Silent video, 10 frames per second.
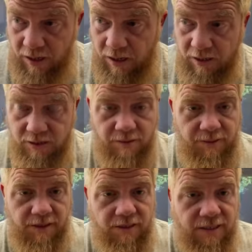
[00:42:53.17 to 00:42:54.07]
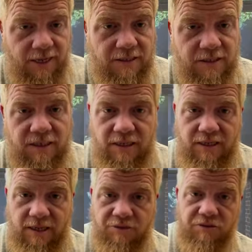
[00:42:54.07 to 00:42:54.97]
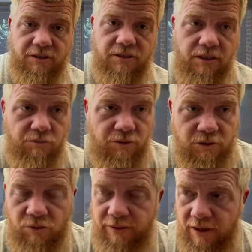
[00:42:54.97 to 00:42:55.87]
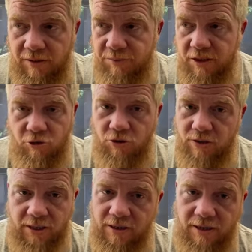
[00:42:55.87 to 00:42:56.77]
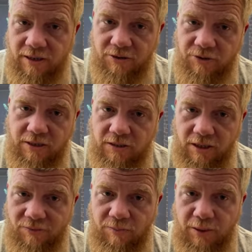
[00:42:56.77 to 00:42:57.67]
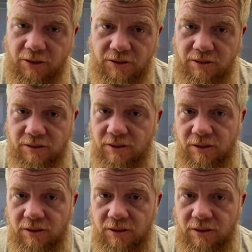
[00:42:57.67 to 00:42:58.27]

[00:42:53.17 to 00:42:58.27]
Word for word: Uh, somebody that takes a keen interest in what's going on because you're not that interesting of a person.